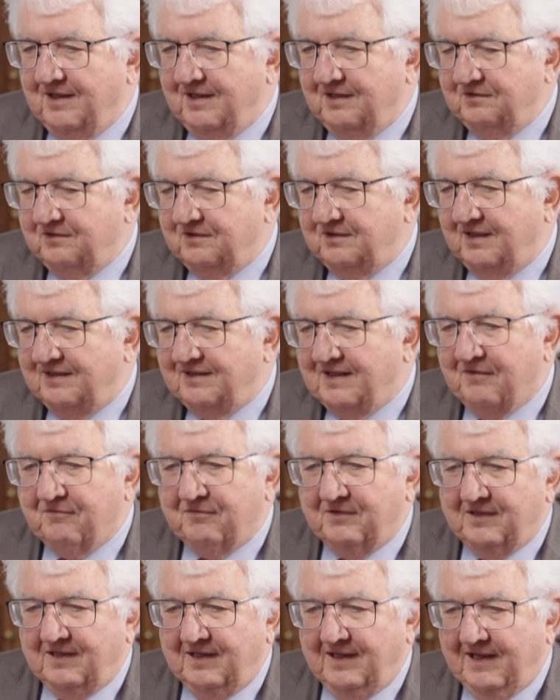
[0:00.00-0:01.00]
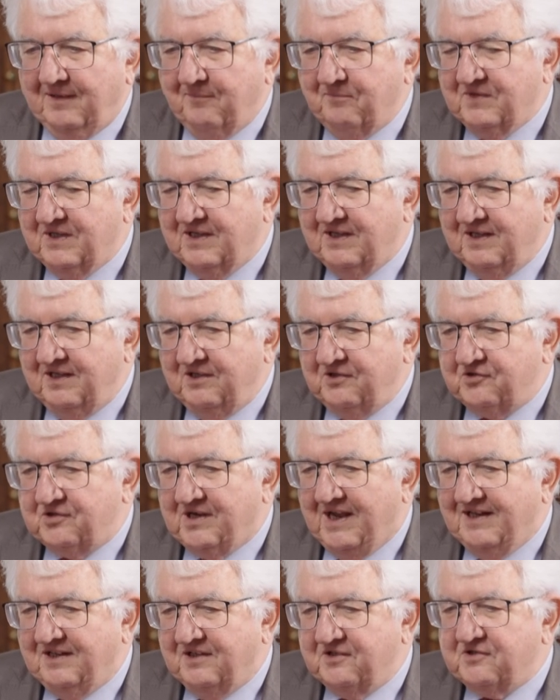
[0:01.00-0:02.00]
and definitely
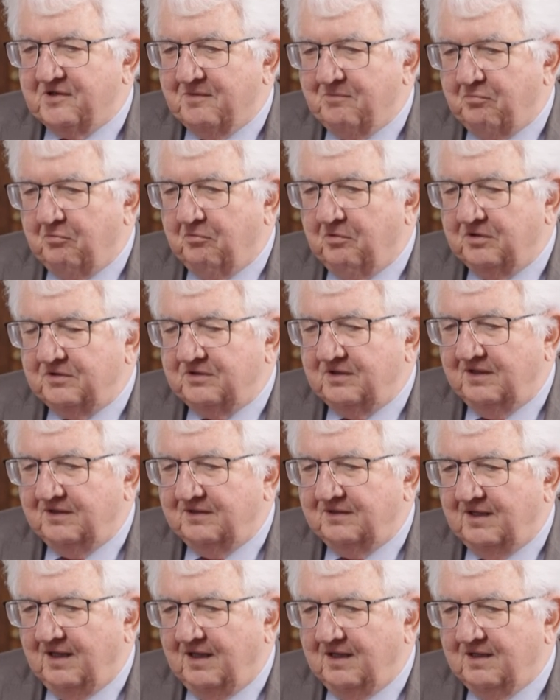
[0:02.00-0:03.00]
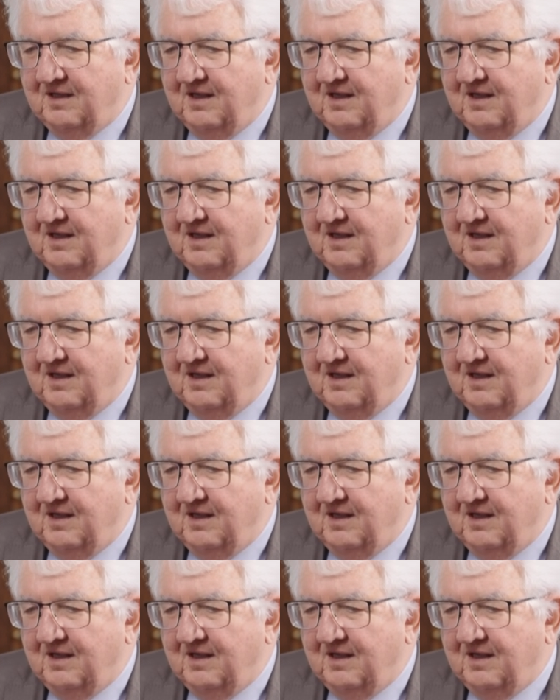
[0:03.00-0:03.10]
China is important